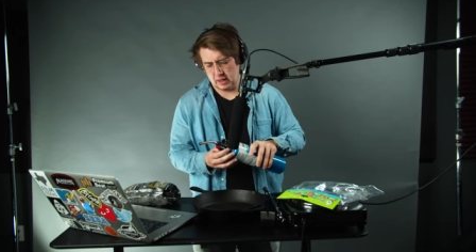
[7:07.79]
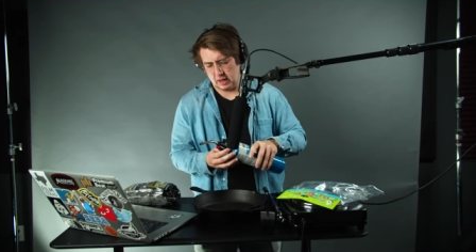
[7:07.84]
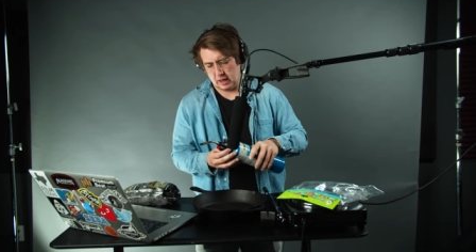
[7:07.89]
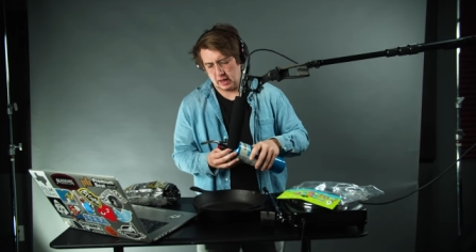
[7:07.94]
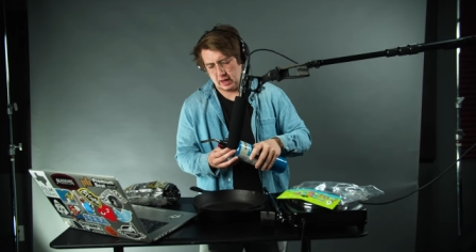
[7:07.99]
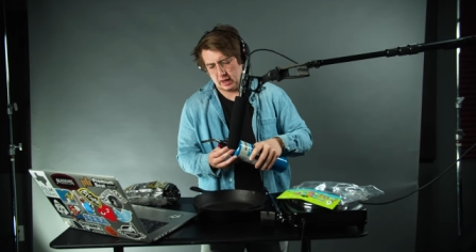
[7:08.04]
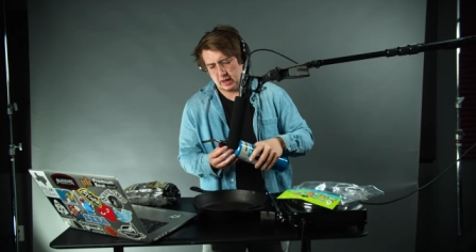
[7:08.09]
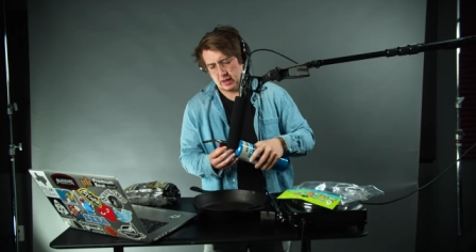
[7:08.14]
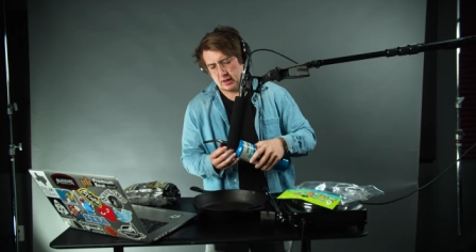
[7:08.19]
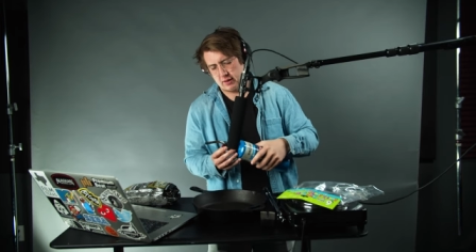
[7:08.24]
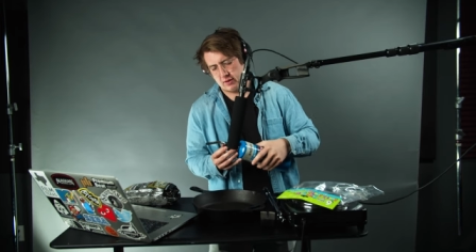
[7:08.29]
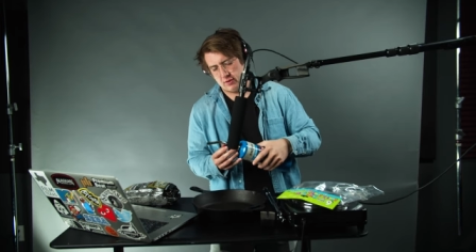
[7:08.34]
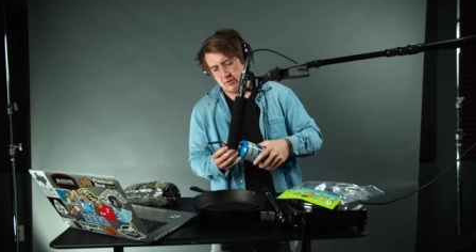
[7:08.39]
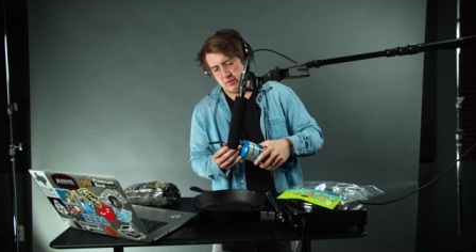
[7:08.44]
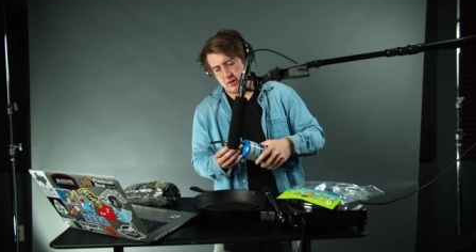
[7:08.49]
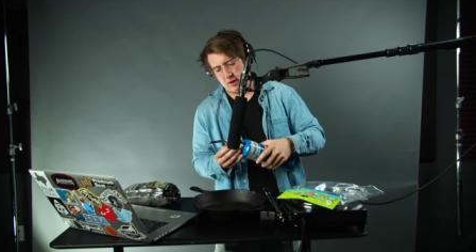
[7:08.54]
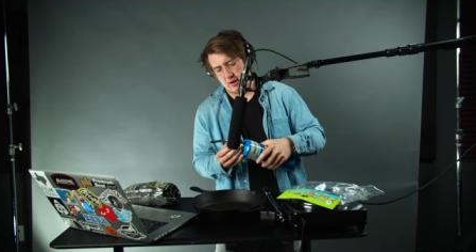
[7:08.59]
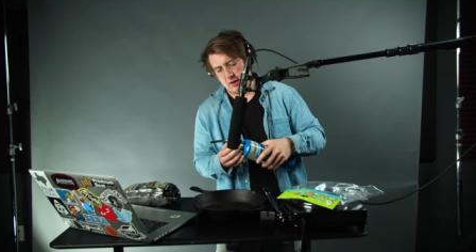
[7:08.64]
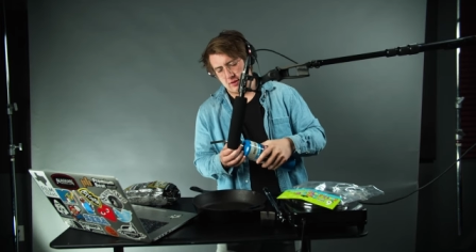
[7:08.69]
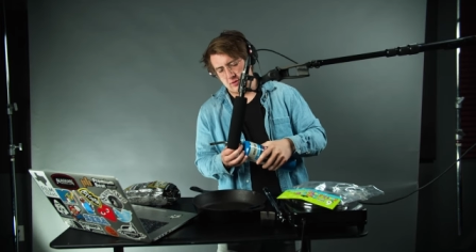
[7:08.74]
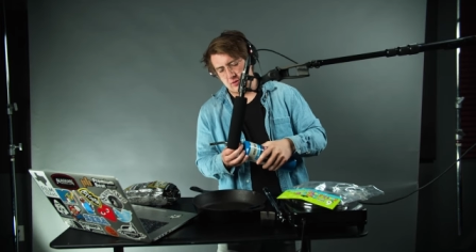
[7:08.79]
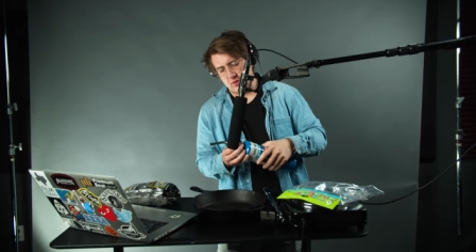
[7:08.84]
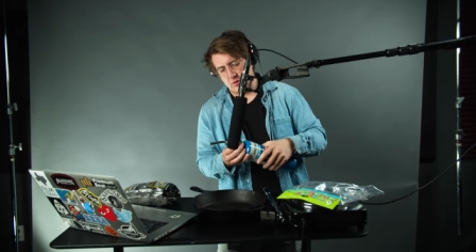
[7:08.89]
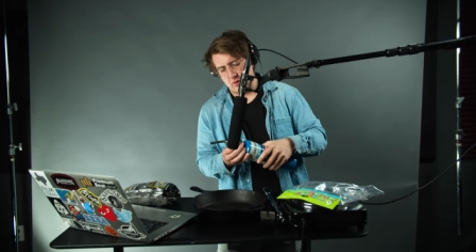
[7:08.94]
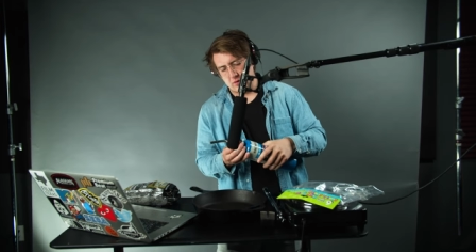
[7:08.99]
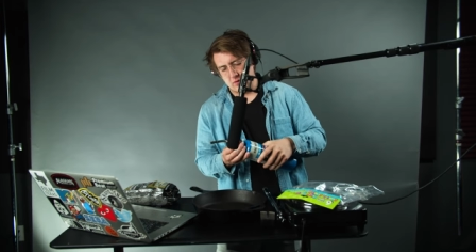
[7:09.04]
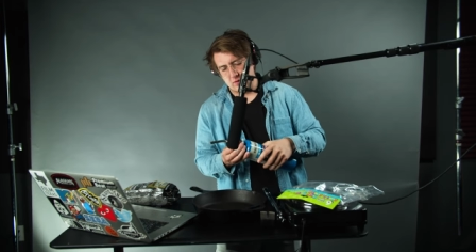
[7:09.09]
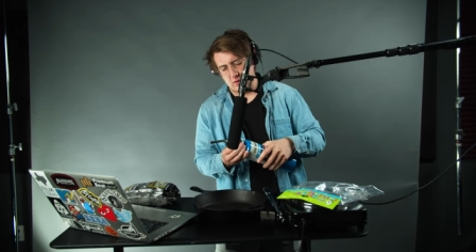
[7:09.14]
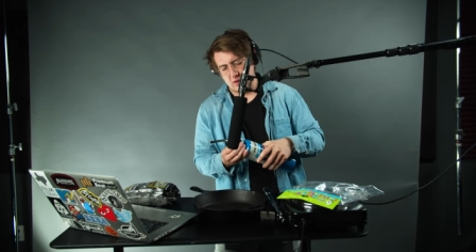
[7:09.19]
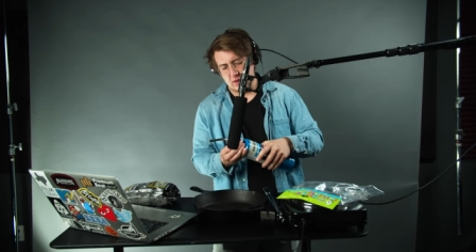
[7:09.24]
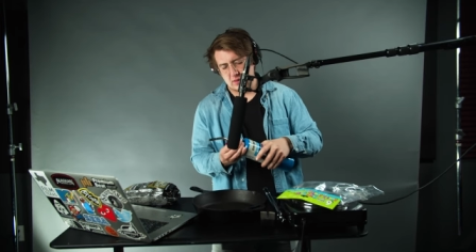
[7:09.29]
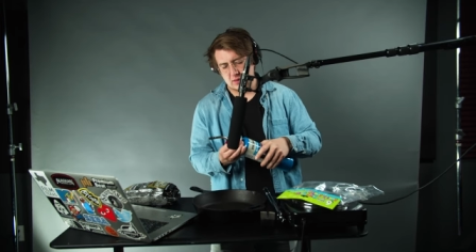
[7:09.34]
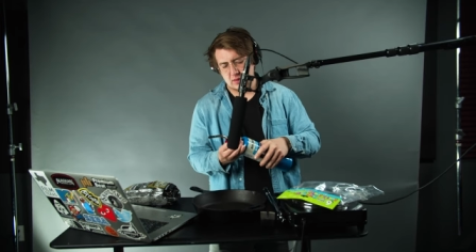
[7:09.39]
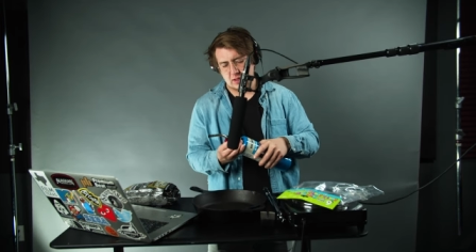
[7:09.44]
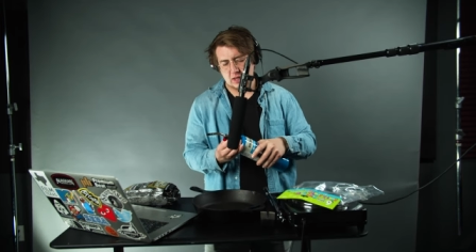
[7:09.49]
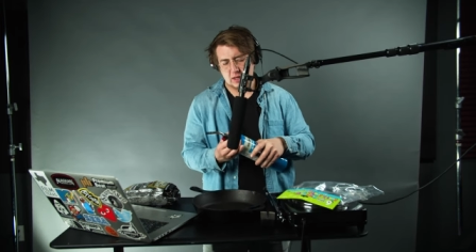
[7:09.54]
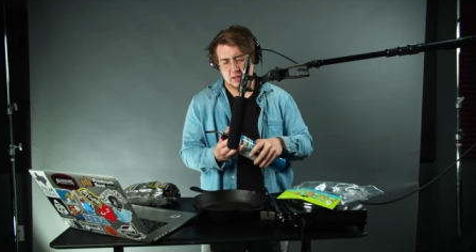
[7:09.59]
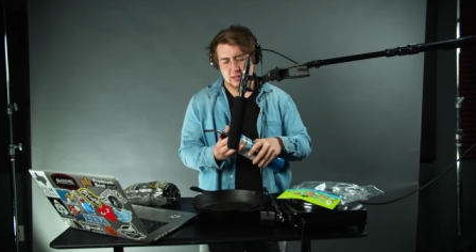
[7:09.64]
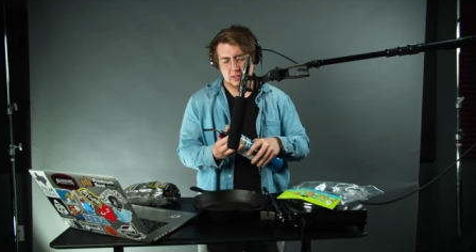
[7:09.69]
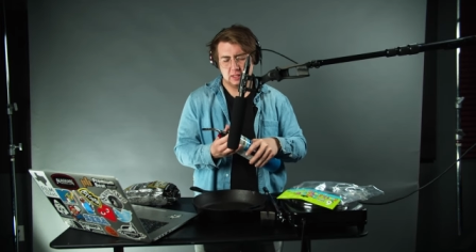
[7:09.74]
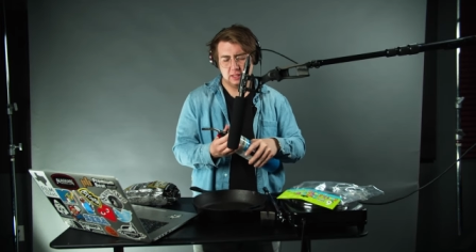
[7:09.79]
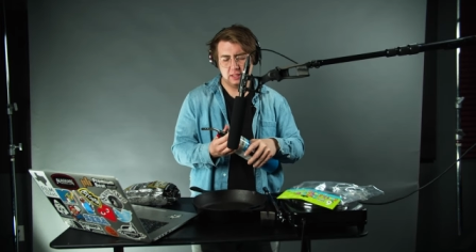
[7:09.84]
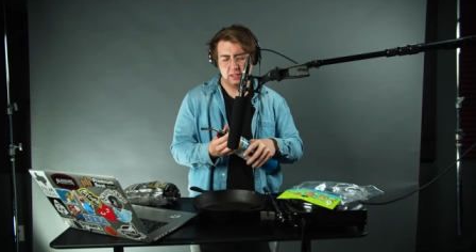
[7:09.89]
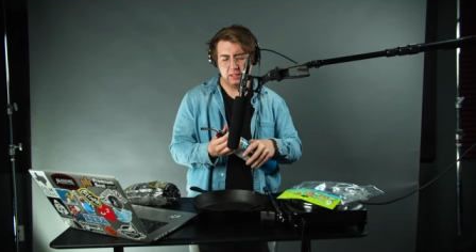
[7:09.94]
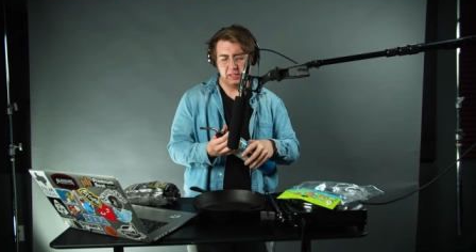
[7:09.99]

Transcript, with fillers: Uh, this thing is going to get that,